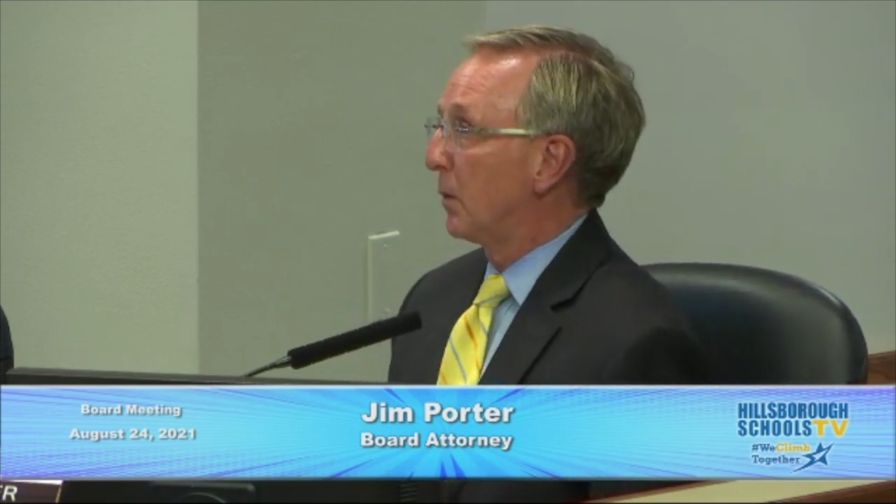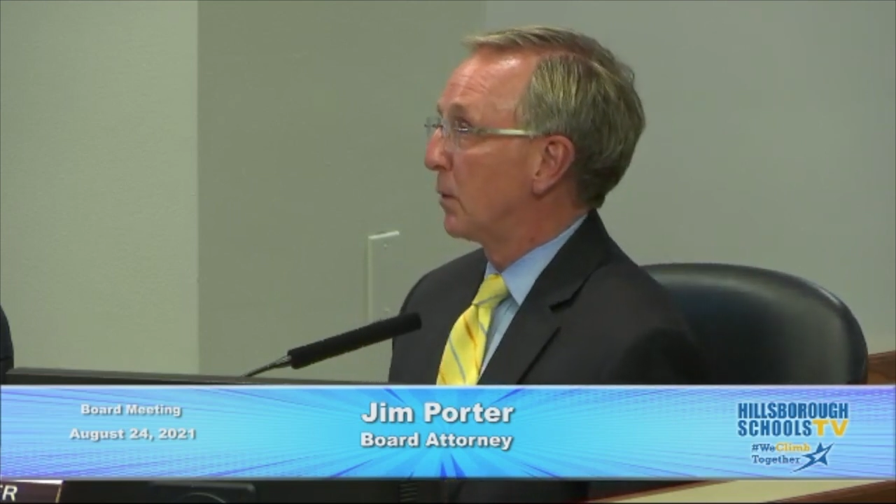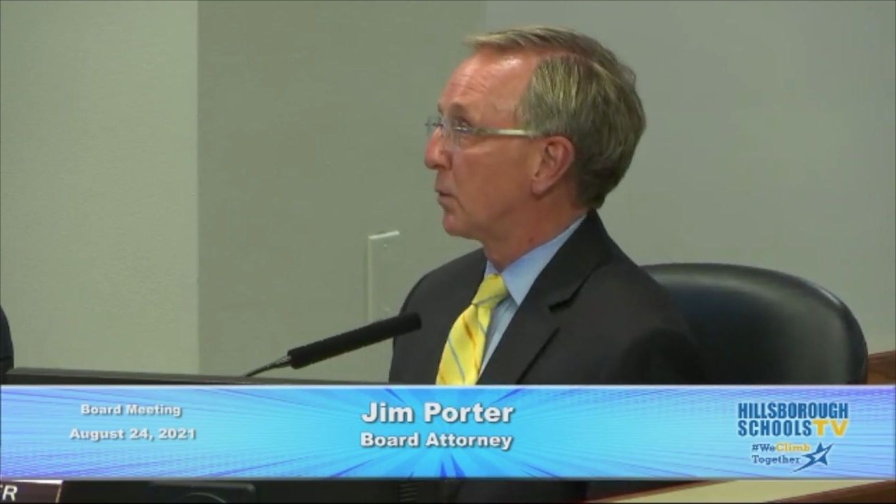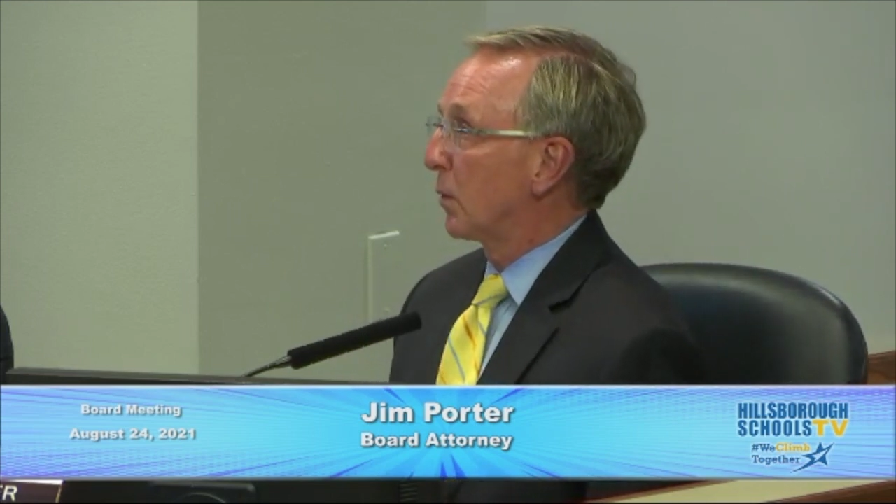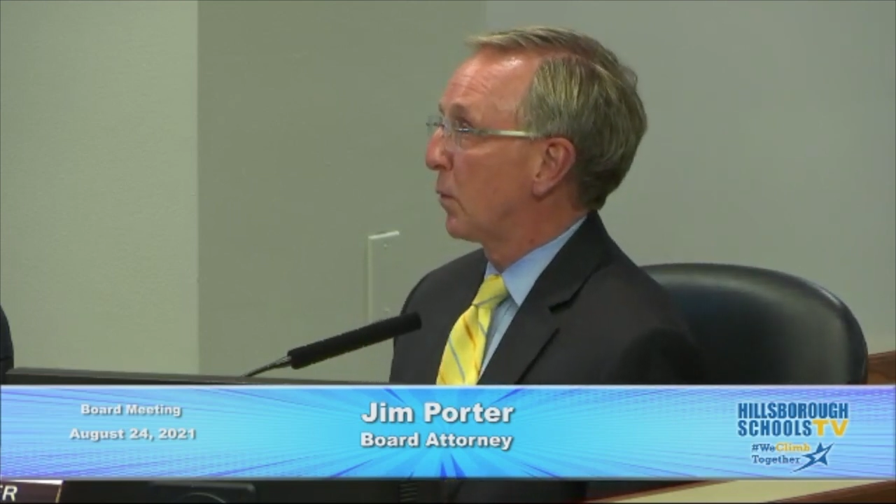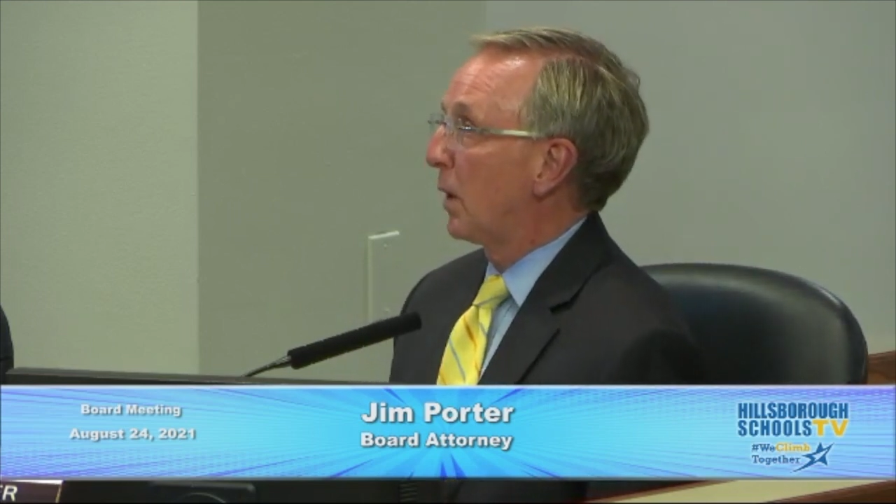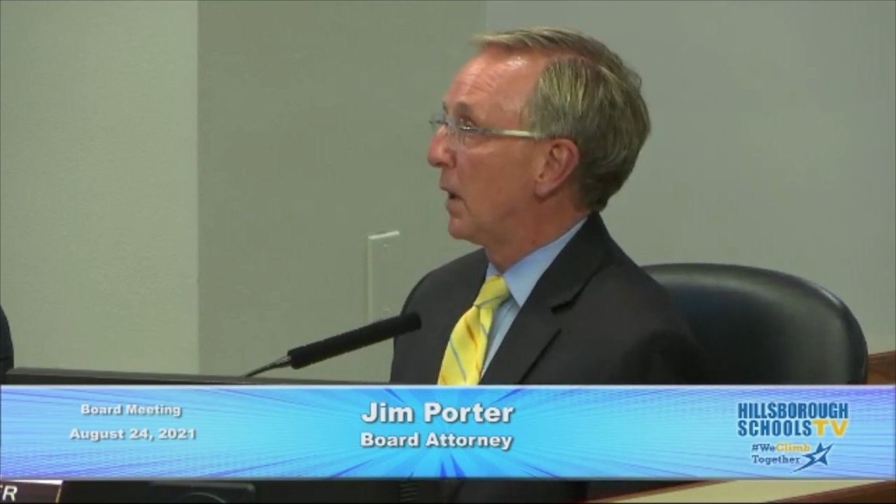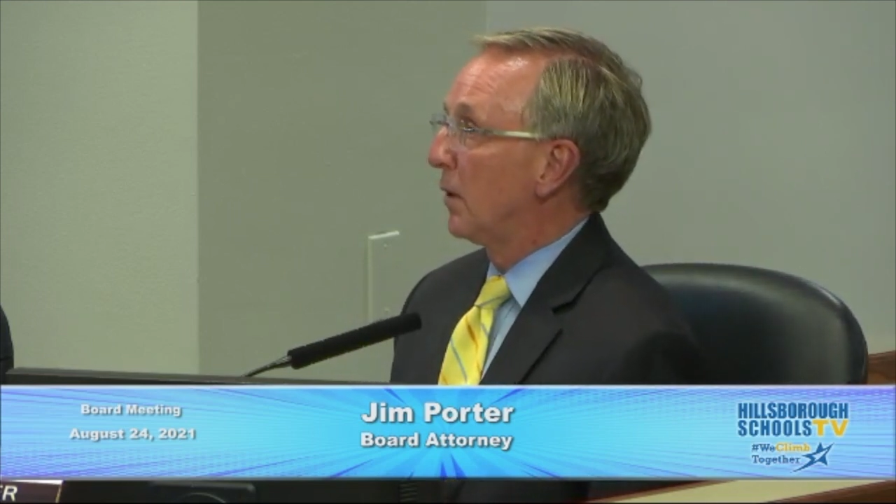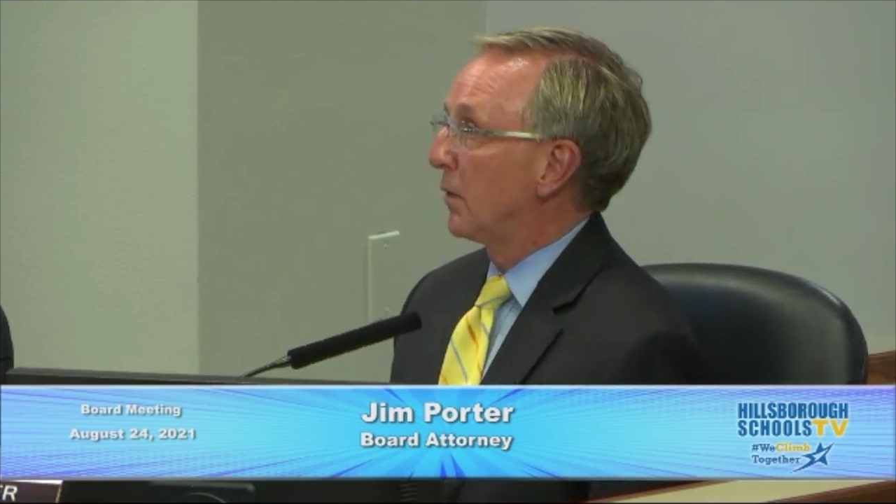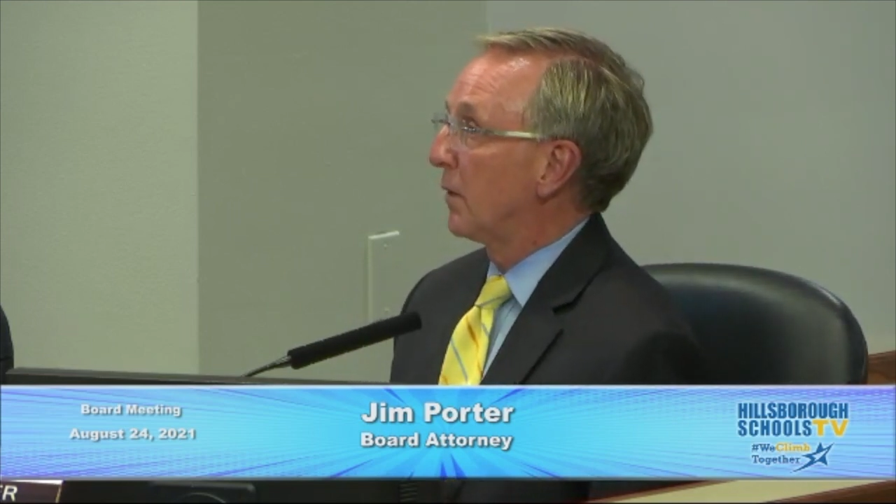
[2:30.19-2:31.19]
which
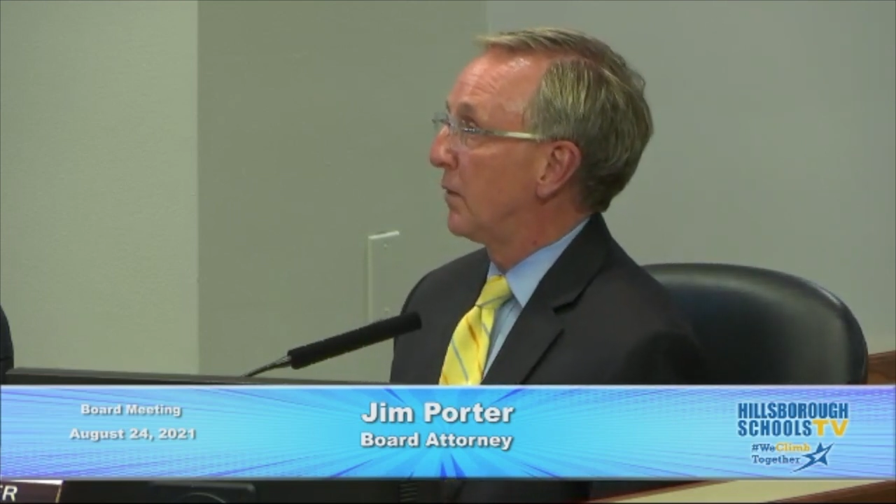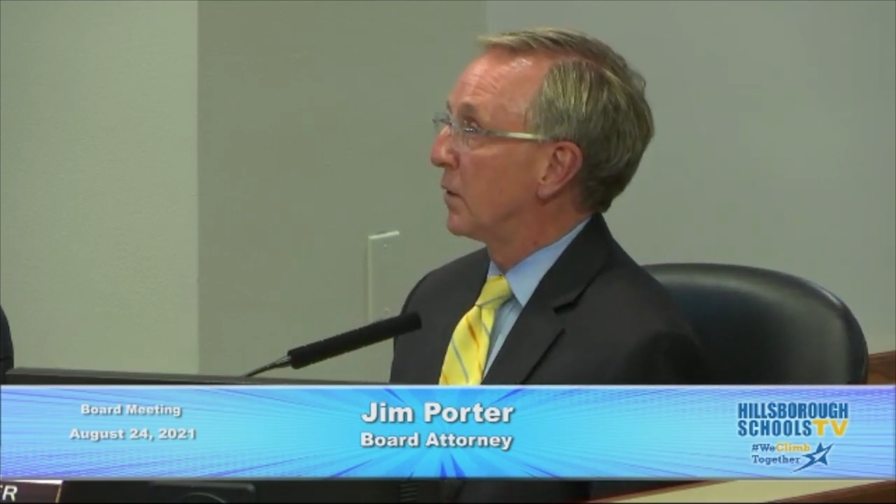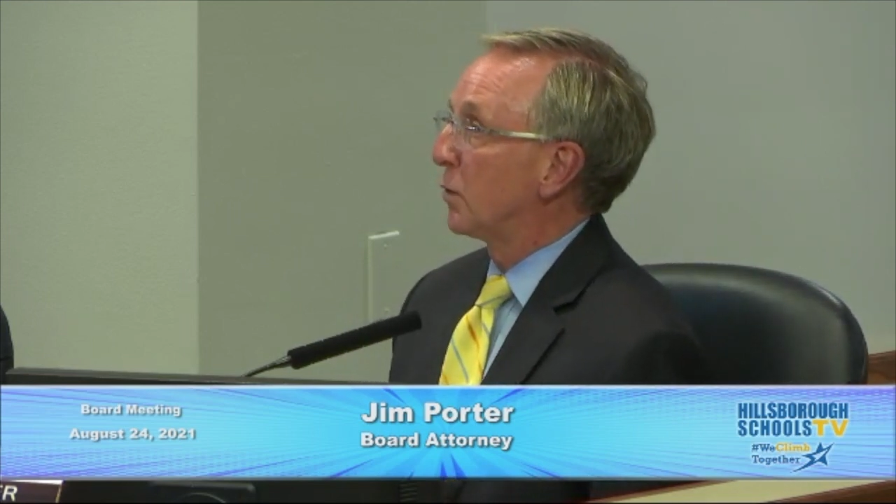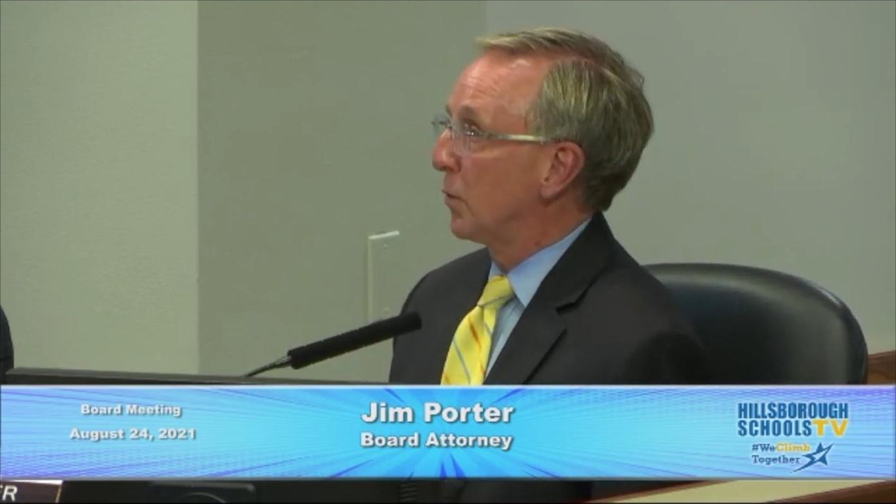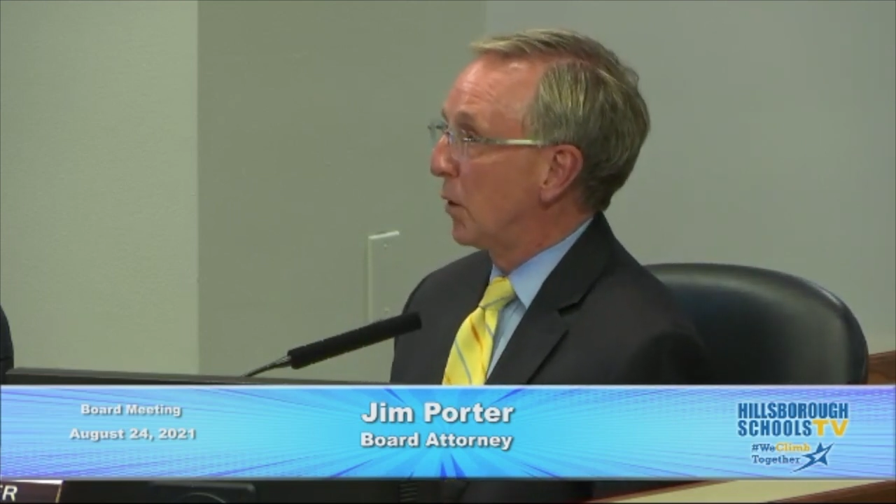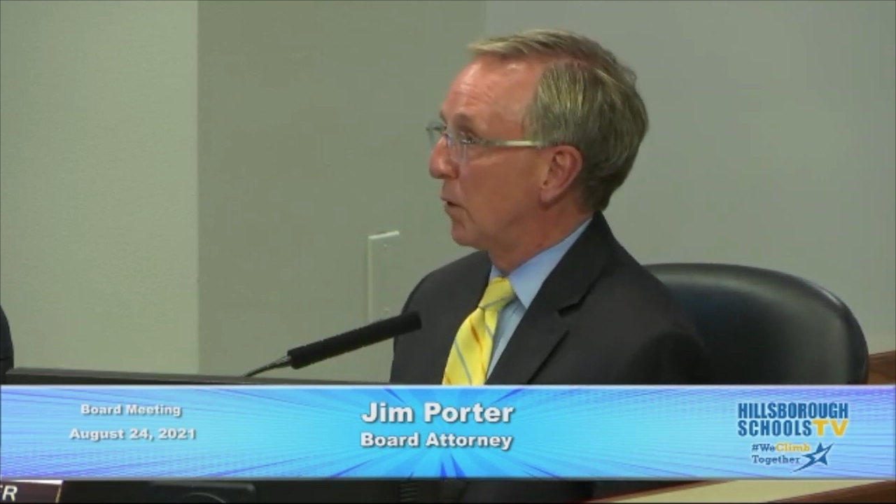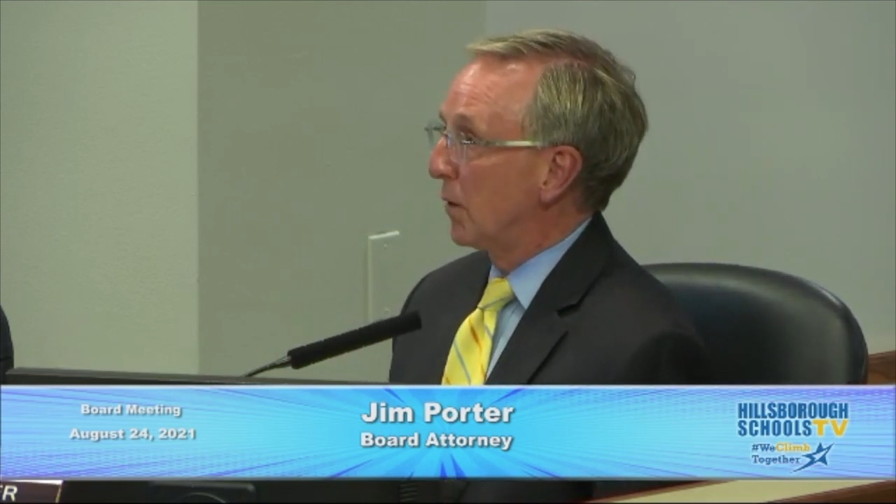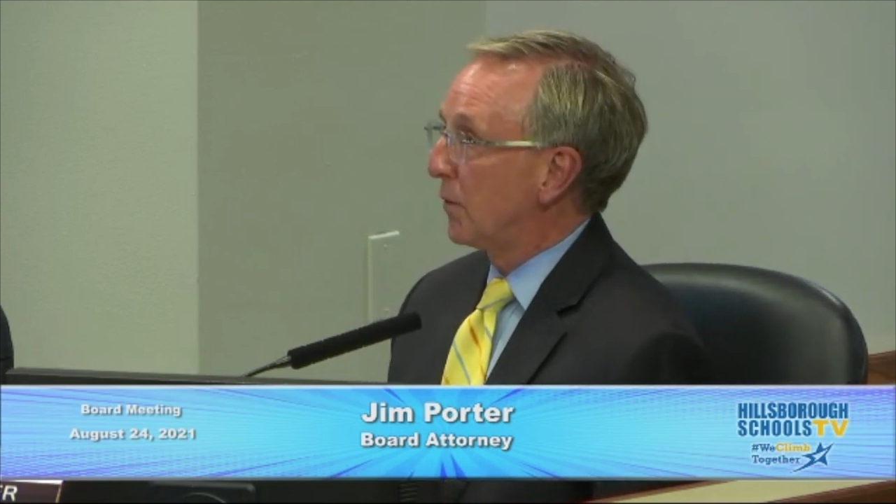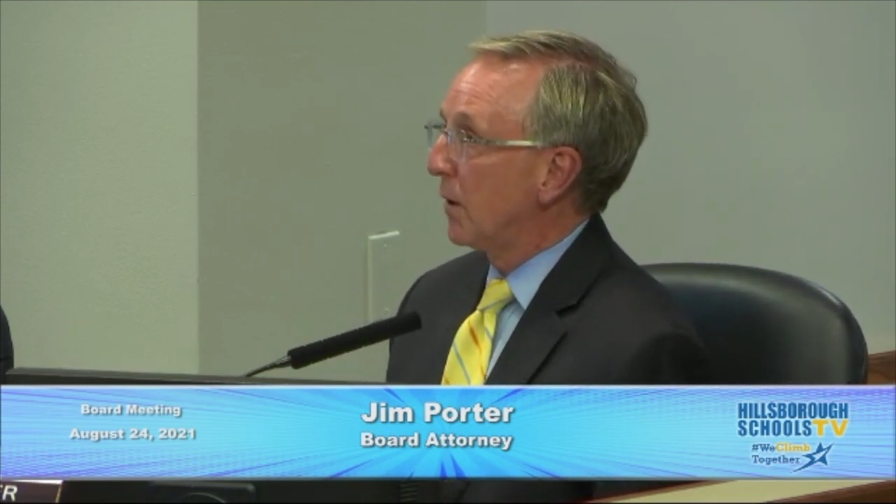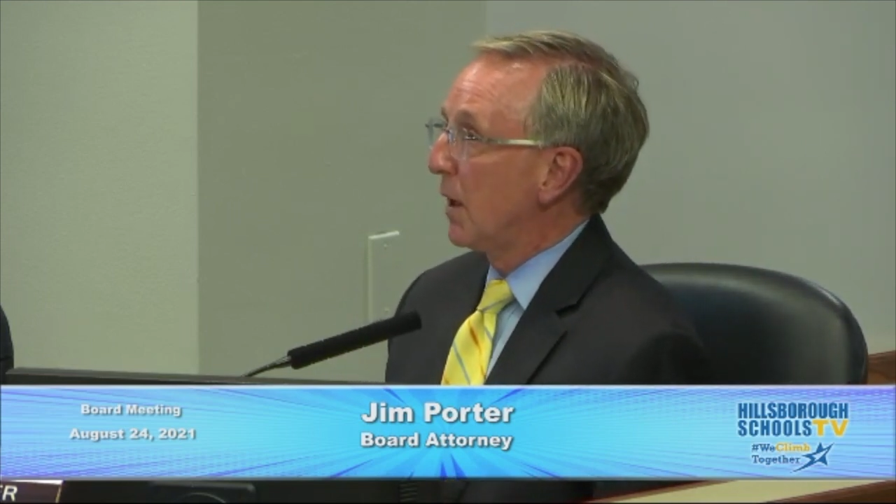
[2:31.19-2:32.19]
requires official notice,